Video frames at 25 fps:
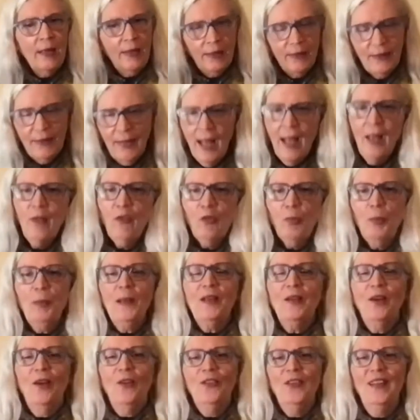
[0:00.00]
Yes,
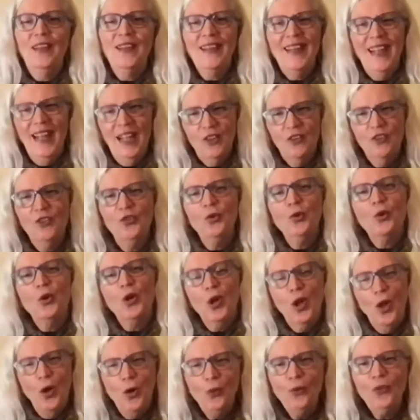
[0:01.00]
because it gets you
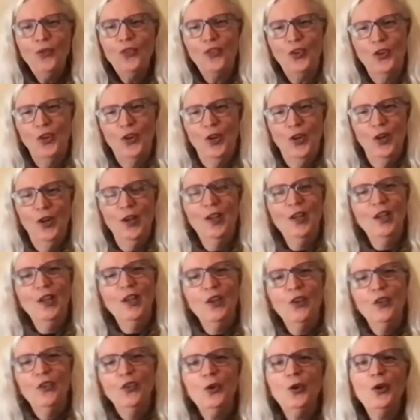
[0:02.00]
closer
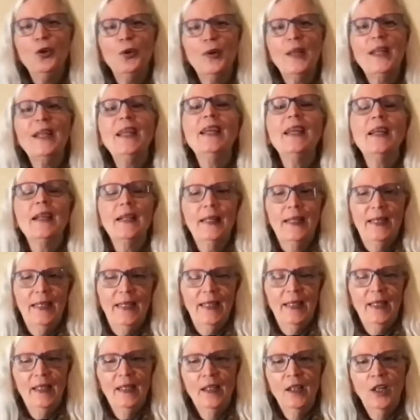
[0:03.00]
to your
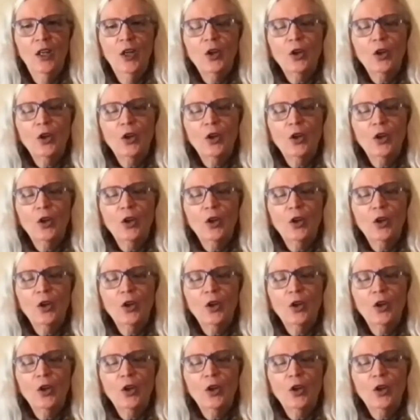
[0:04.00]
healing,